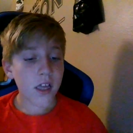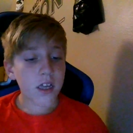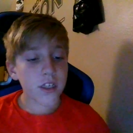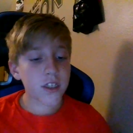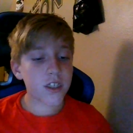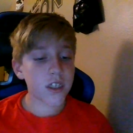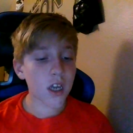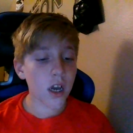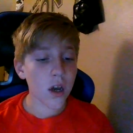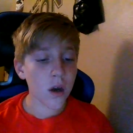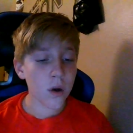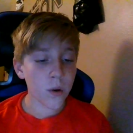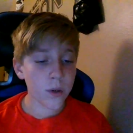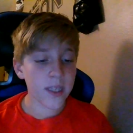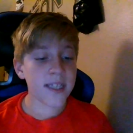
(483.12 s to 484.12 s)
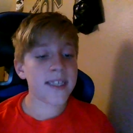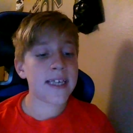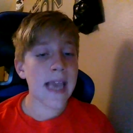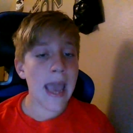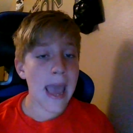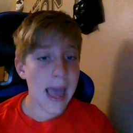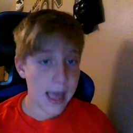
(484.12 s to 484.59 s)
So,
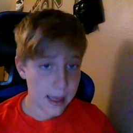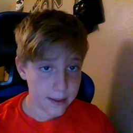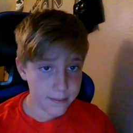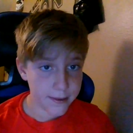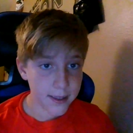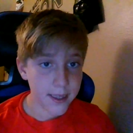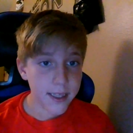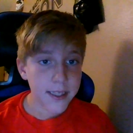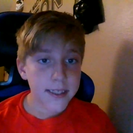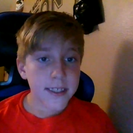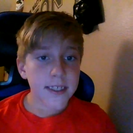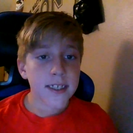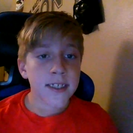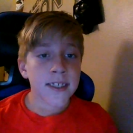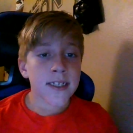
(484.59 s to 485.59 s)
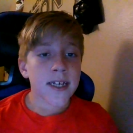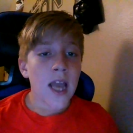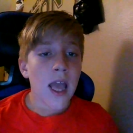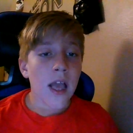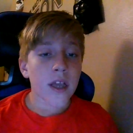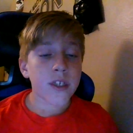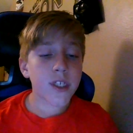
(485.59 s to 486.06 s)
yeah.
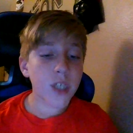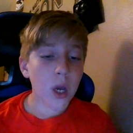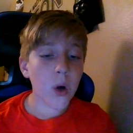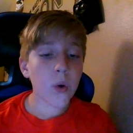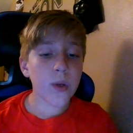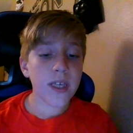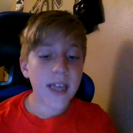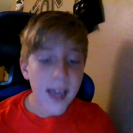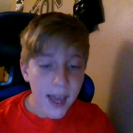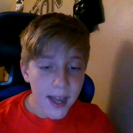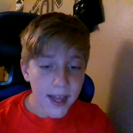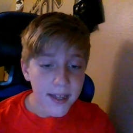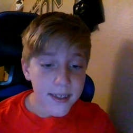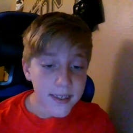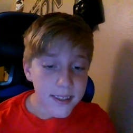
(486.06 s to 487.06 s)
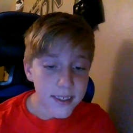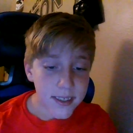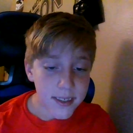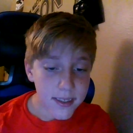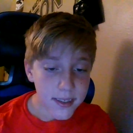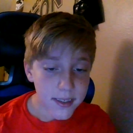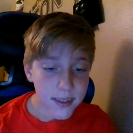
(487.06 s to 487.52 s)
So, yeah.
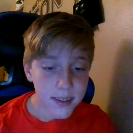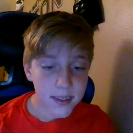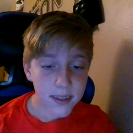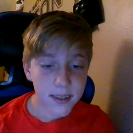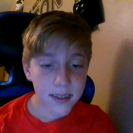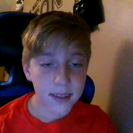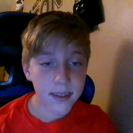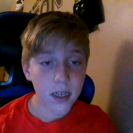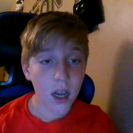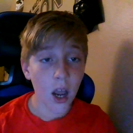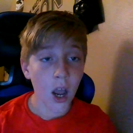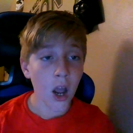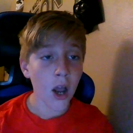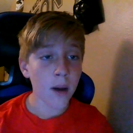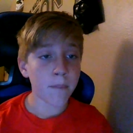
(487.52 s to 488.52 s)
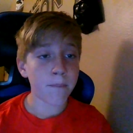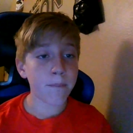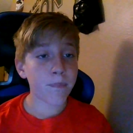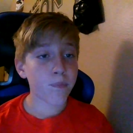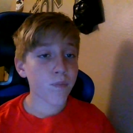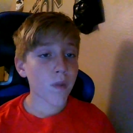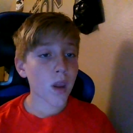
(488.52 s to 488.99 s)
Um
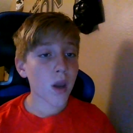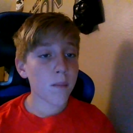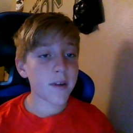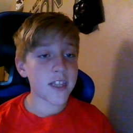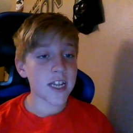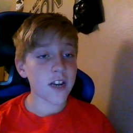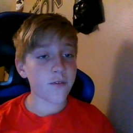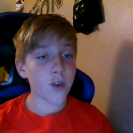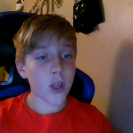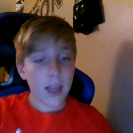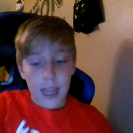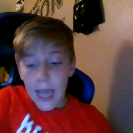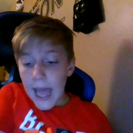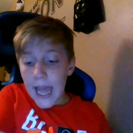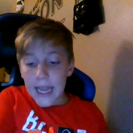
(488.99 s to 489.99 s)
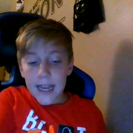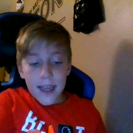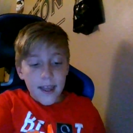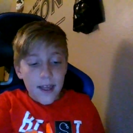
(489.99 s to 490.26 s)
but then if you look at